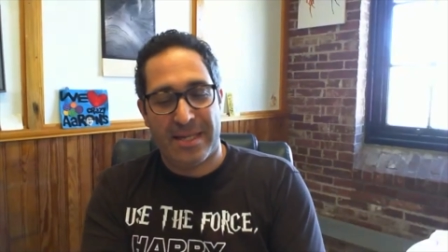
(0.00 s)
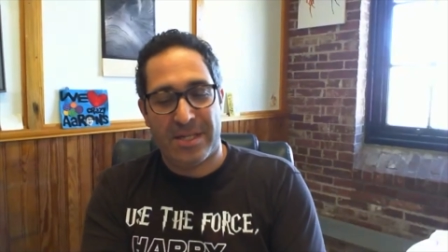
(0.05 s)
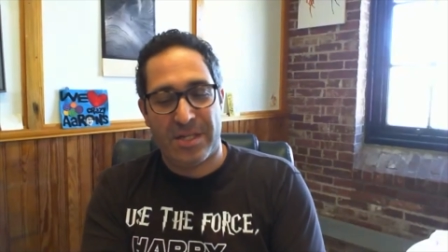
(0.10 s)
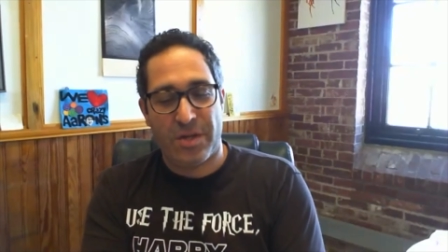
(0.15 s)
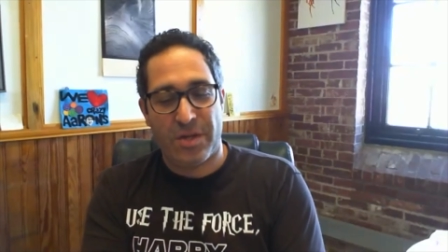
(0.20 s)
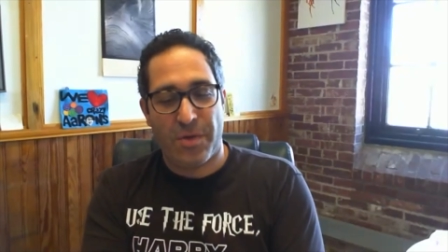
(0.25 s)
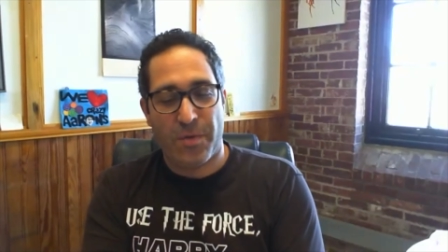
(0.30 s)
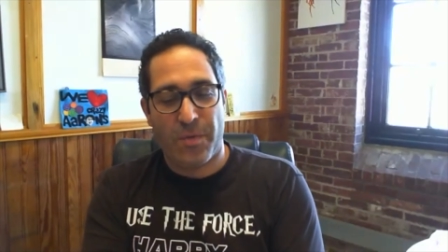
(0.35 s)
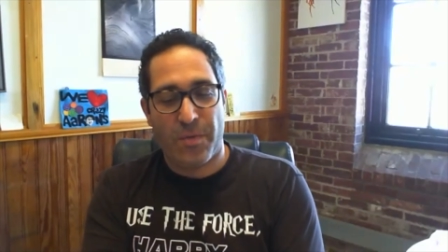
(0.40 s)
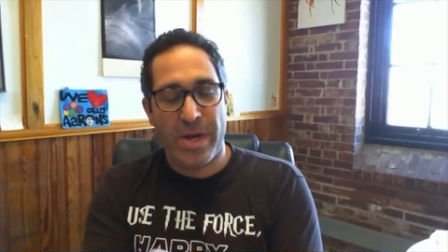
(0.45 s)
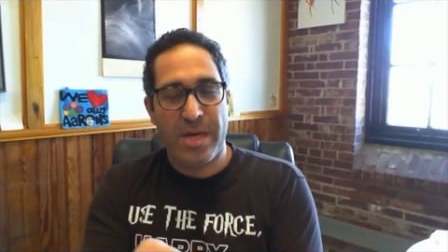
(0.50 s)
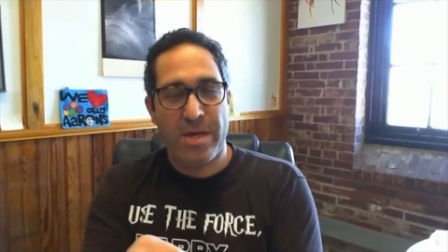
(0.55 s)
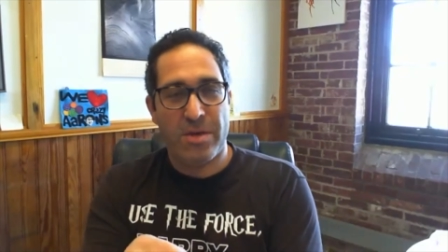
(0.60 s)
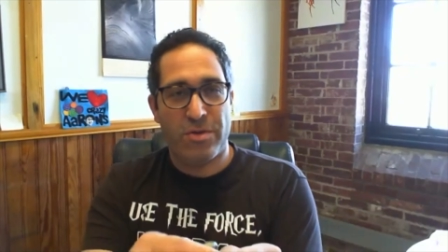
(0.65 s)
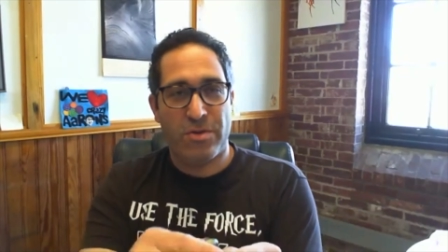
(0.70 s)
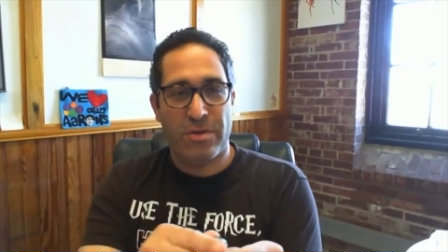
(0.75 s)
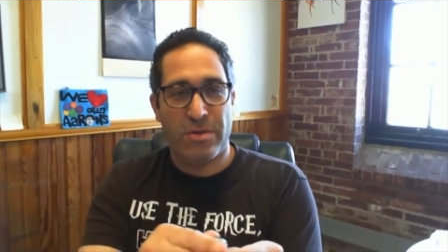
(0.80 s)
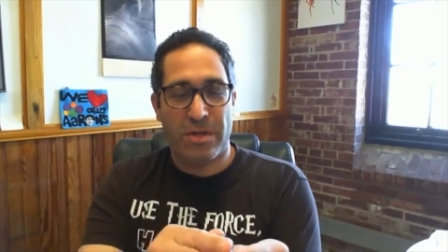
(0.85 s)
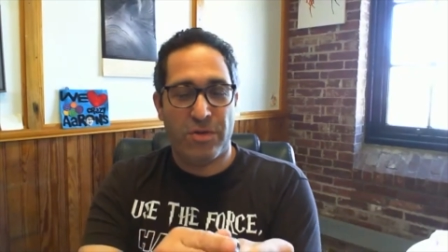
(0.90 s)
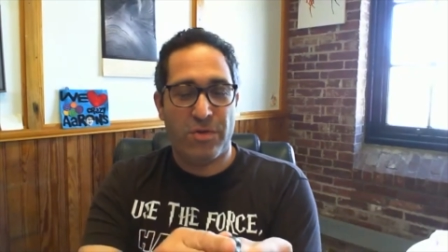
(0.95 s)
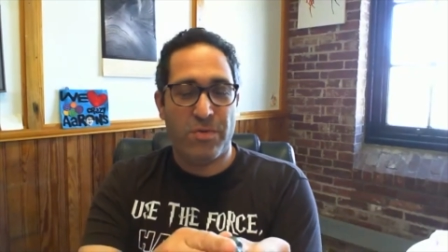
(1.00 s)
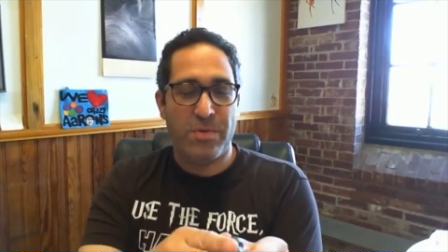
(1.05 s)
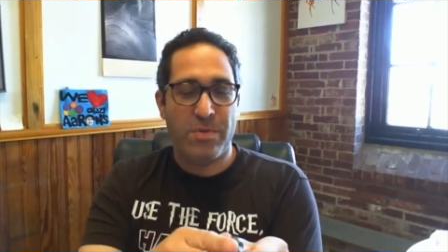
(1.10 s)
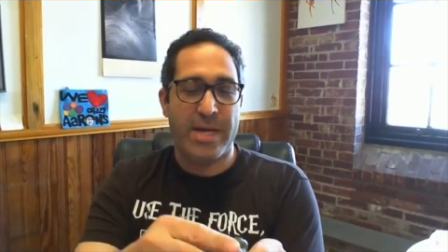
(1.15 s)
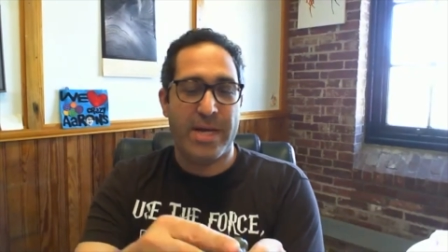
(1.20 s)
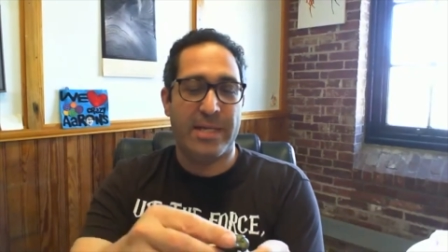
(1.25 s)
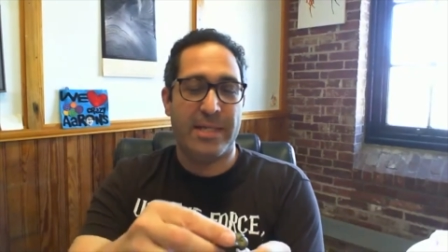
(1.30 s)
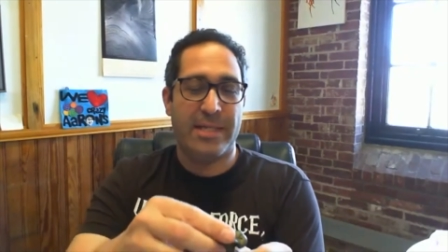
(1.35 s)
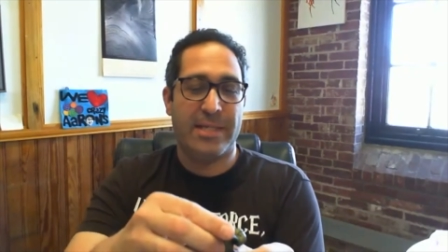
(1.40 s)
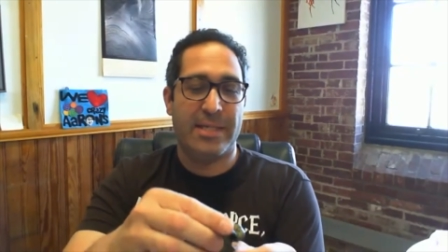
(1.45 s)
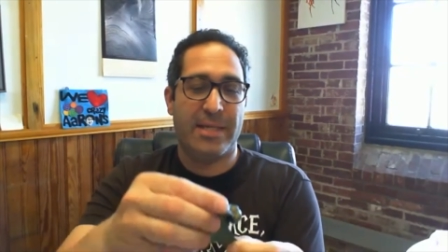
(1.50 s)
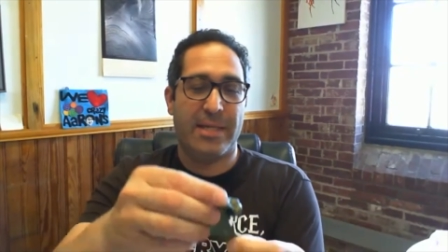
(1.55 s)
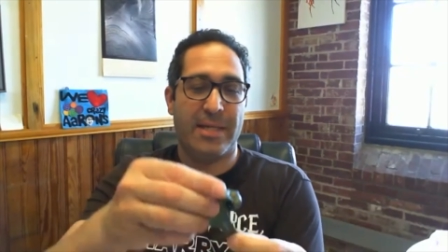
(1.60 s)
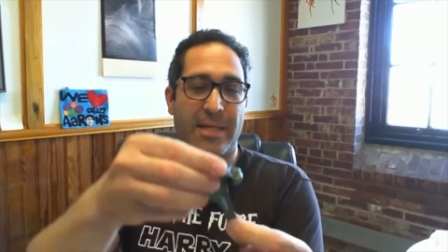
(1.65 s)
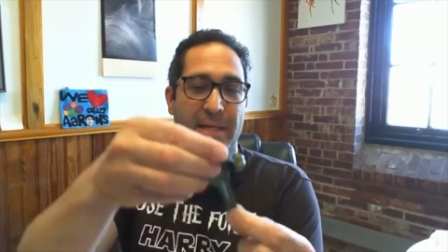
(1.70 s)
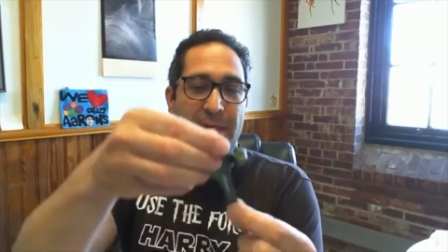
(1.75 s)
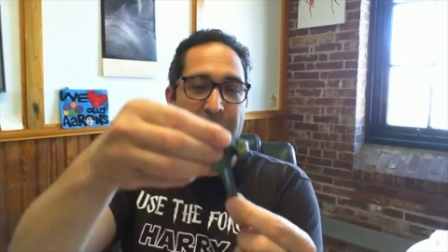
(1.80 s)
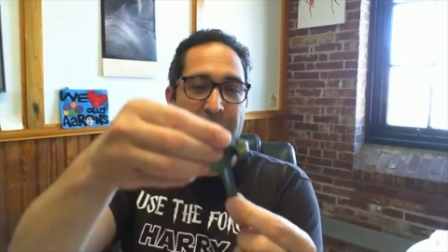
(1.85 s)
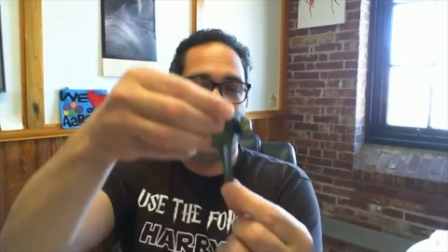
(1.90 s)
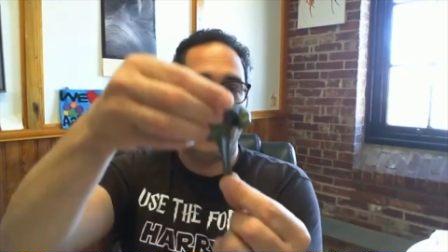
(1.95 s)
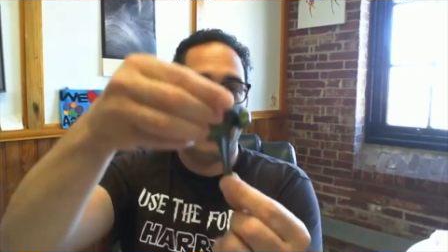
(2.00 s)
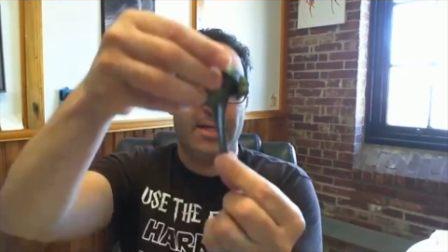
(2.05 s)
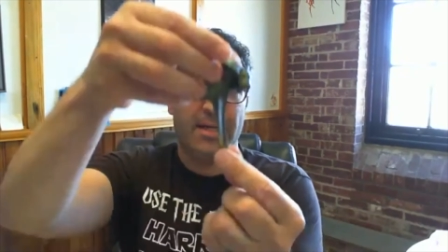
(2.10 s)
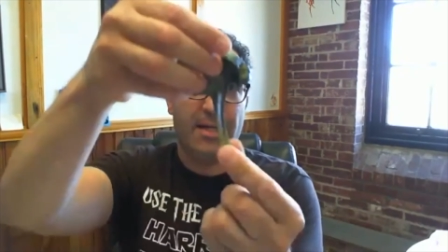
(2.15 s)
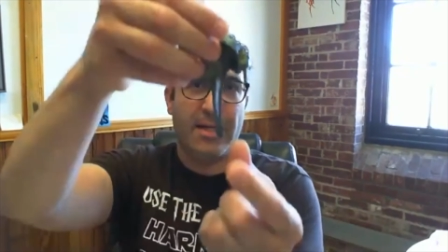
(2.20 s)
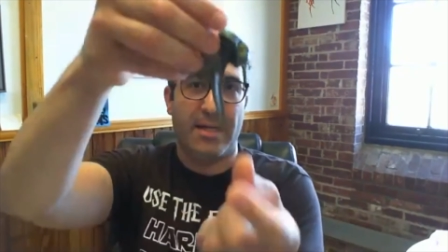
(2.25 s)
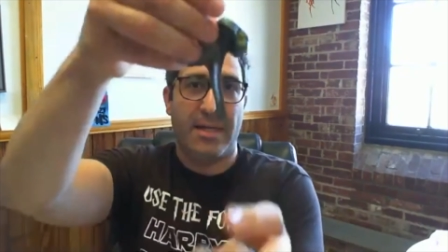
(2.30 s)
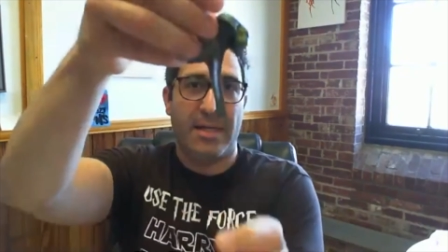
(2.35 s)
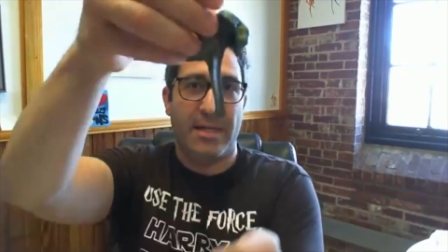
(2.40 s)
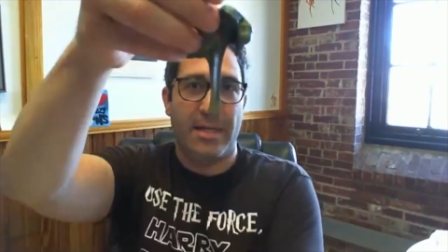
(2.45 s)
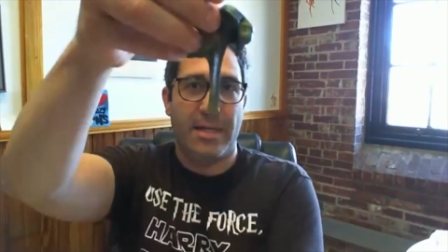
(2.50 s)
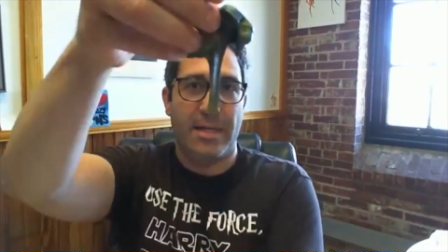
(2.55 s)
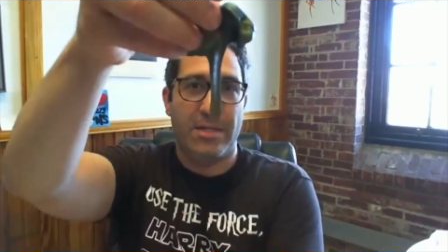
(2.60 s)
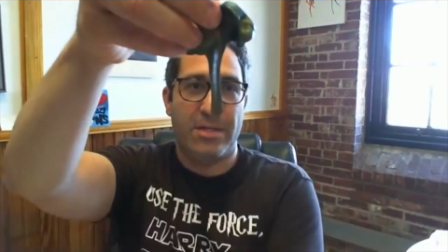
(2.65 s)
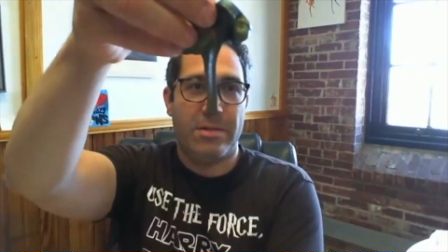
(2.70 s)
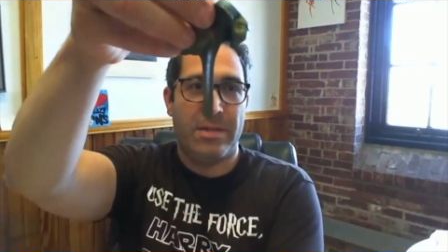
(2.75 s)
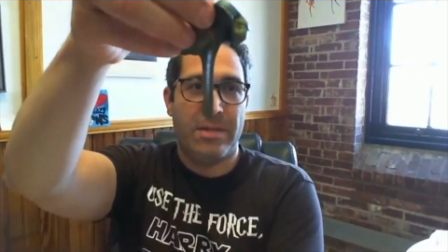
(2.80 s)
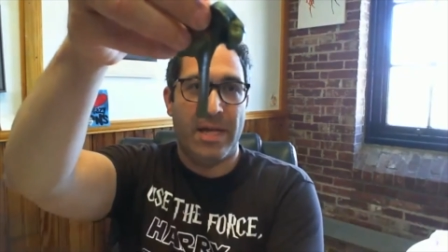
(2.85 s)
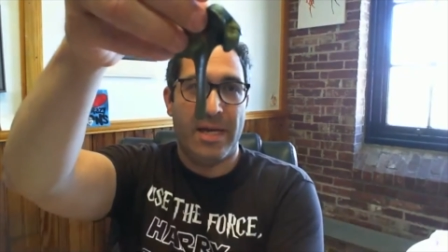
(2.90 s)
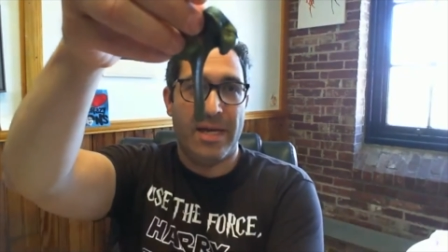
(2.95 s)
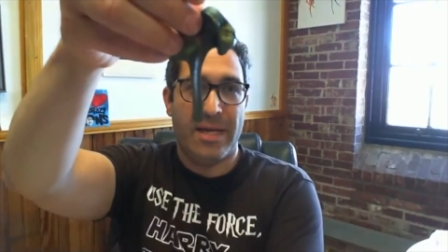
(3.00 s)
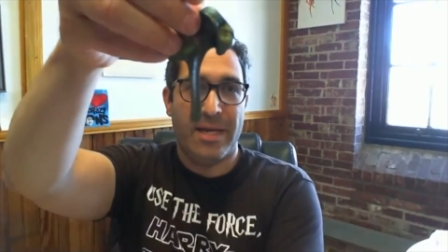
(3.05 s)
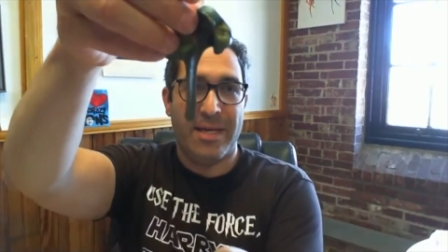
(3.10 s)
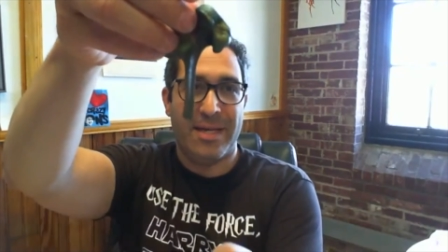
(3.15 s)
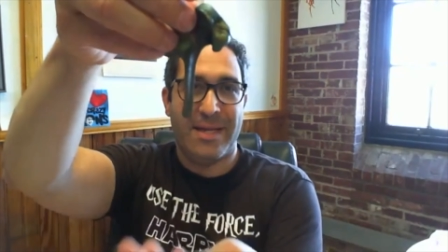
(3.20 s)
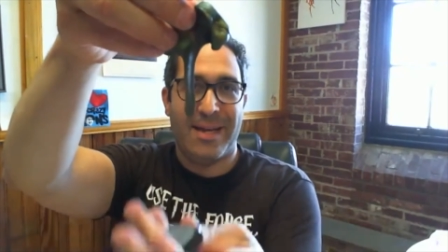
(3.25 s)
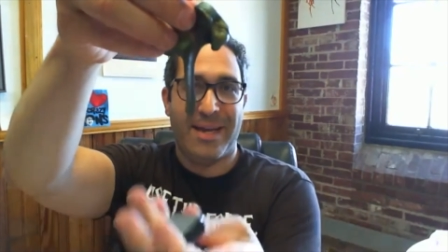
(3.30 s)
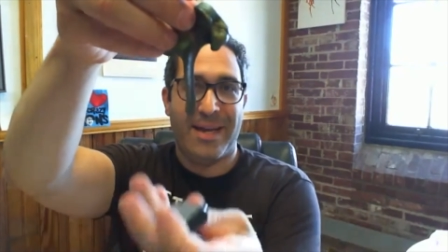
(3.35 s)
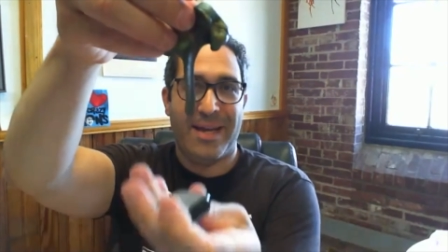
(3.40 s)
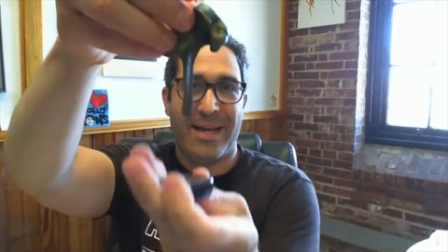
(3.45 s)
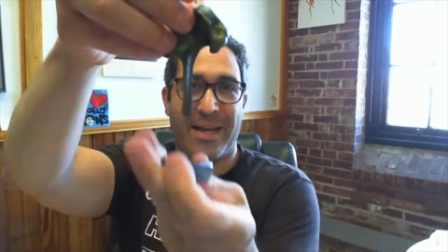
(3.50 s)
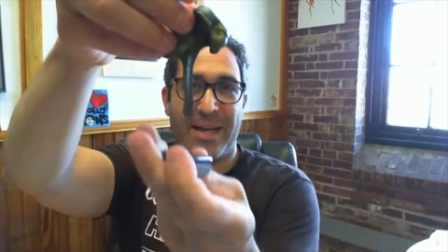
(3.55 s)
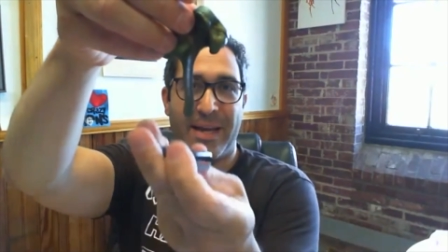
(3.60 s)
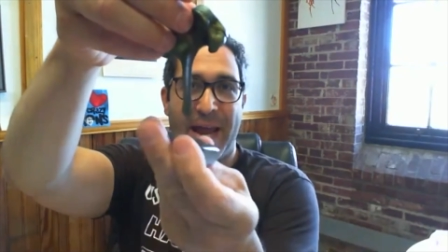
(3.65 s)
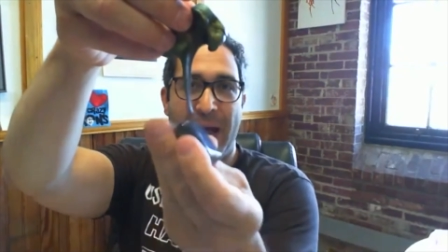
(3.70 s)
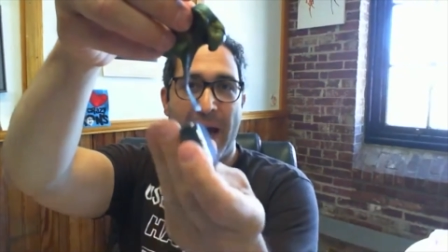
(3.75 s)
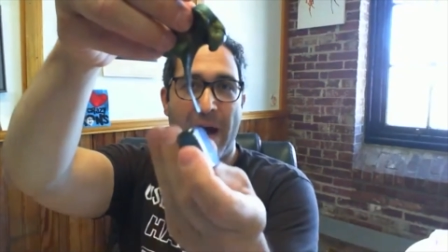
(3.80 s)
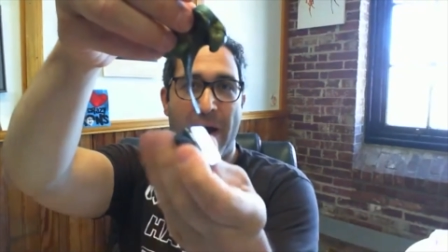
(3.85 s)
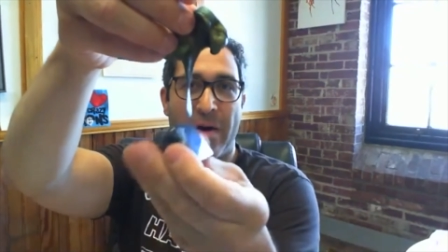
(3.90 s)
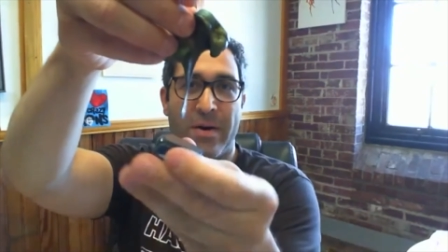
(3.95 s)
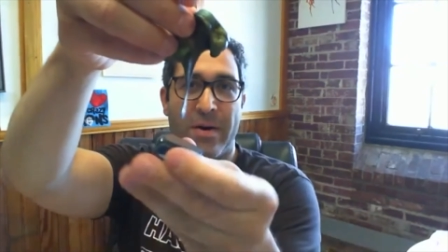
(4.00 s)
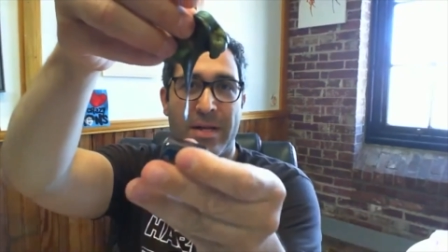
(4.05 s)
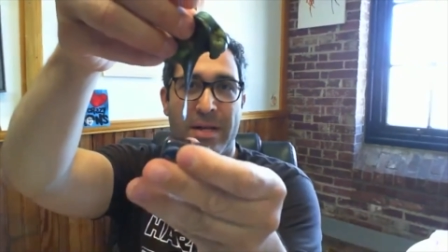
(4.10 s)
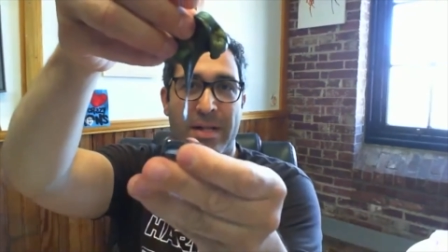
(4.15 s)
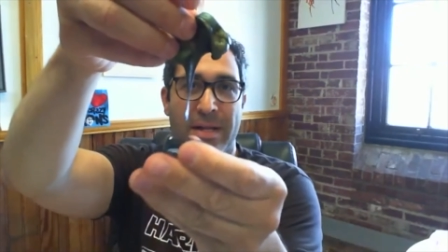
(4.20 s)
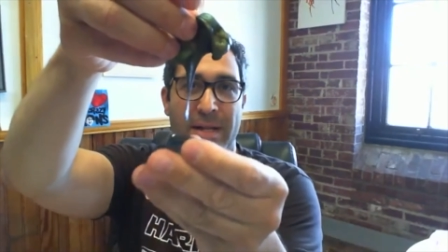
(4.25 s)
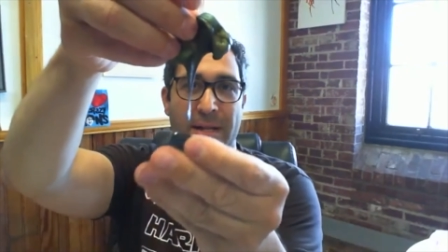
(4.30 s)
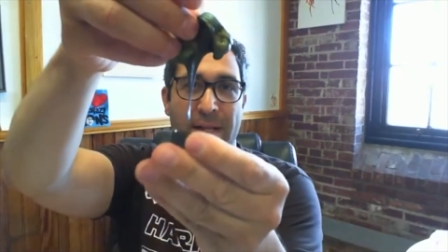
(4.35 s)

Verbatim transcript: So the way you do the twist is you take it and now